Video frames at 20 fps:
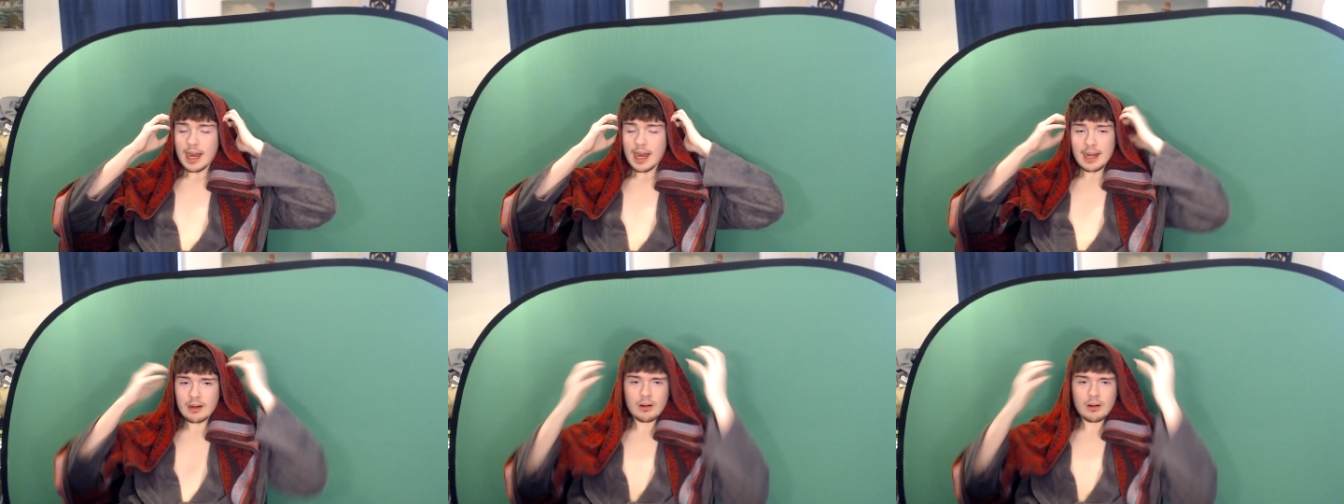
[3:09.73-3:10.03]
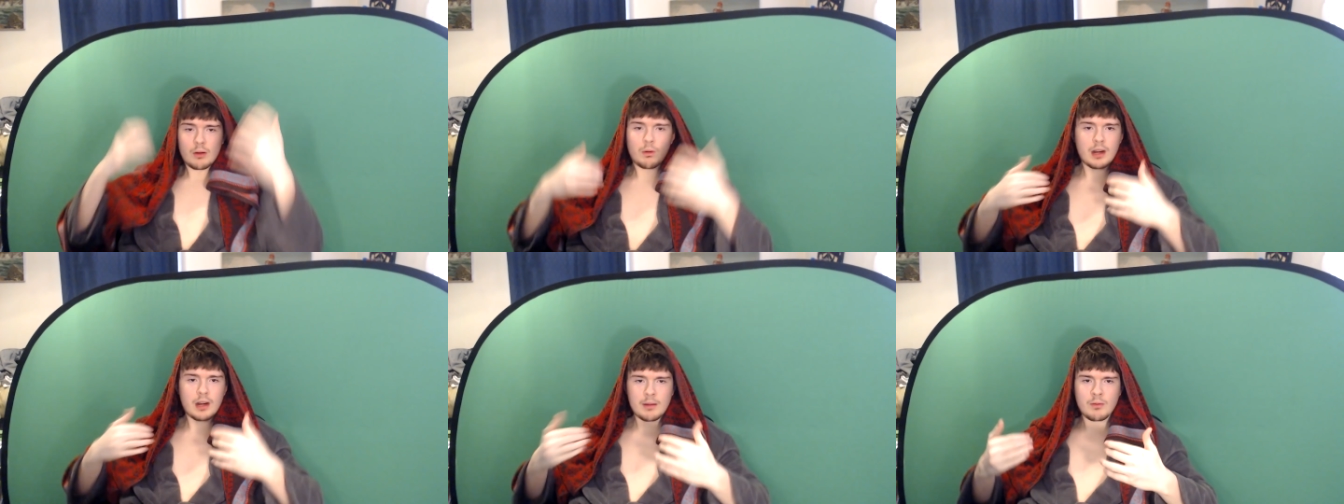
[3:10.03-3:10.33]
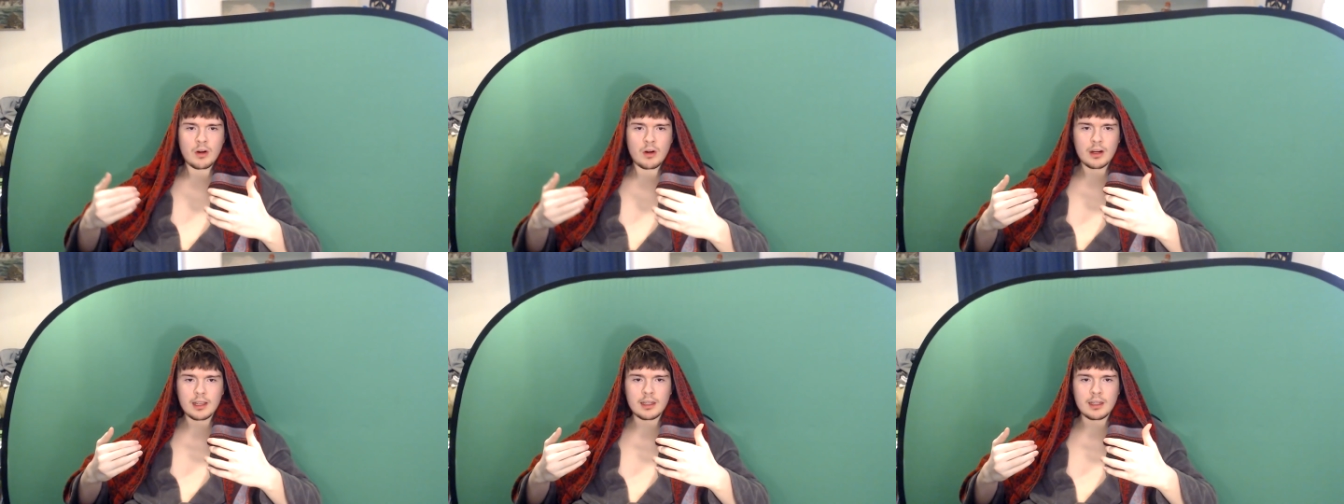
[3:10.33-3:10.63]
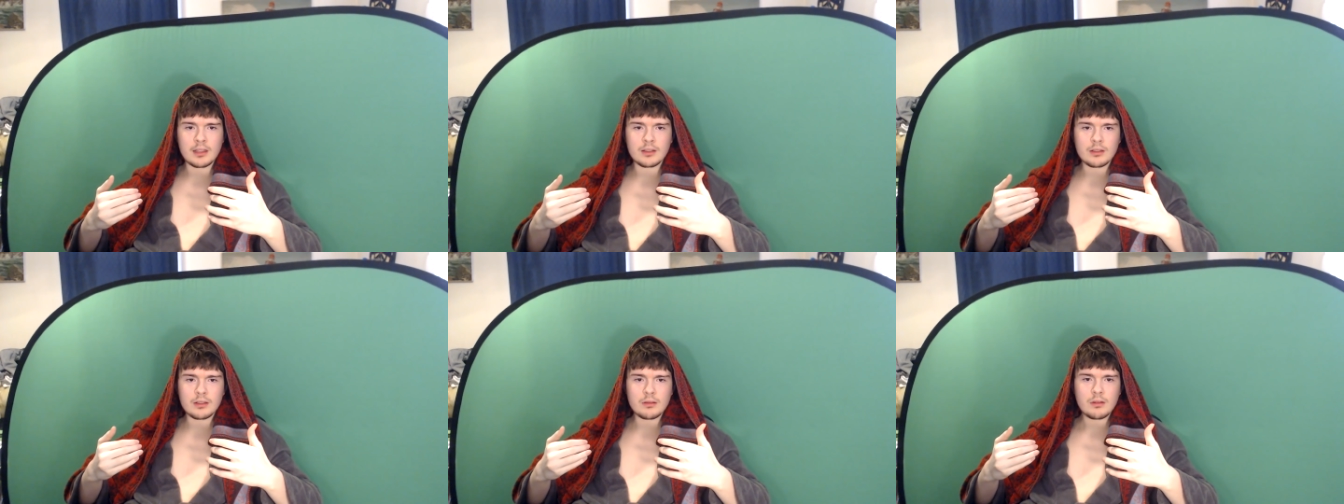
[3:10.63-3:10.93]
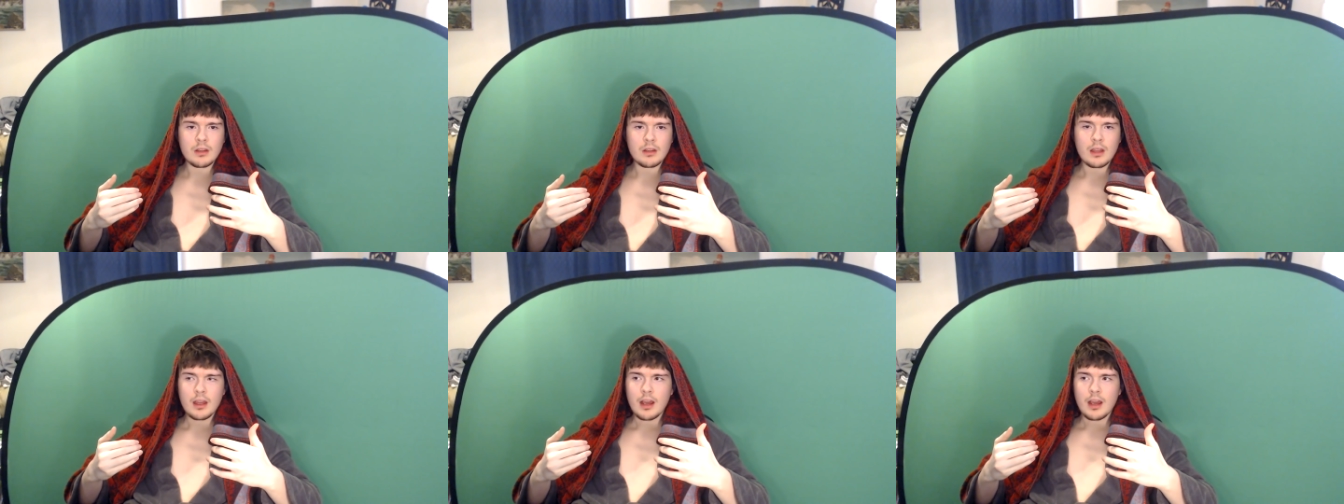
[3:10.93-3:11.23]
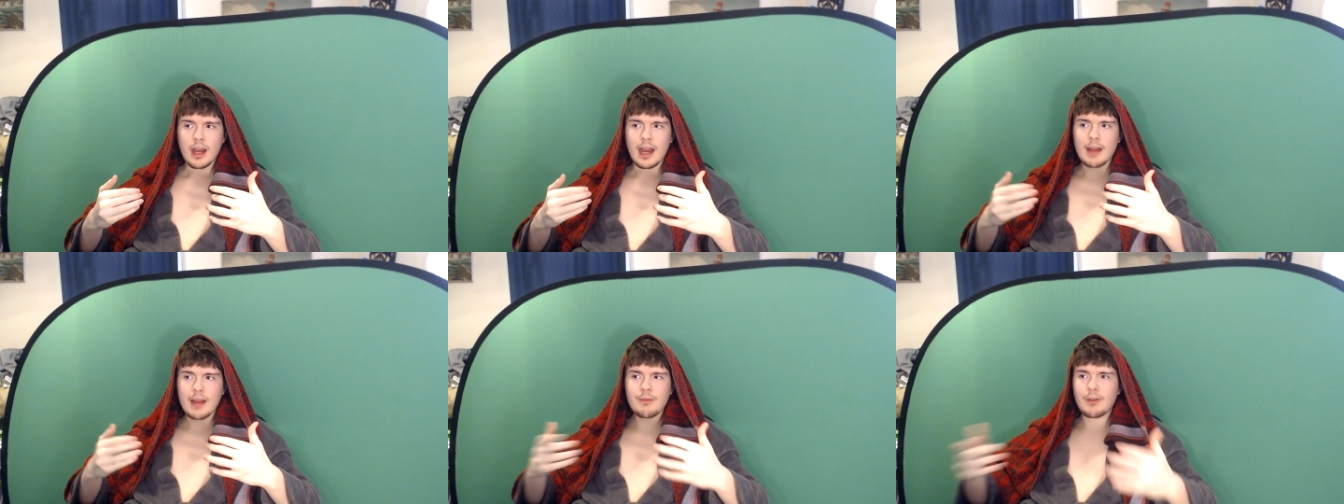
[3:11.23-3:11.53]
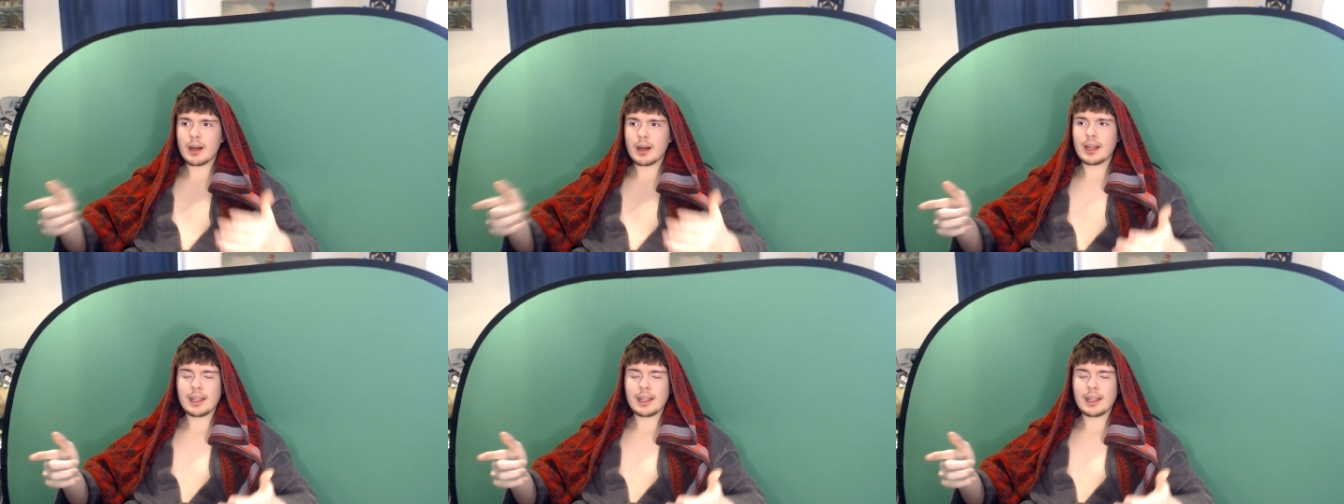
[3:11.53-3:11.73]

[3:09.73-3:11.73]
I don't know what I'm walking into. I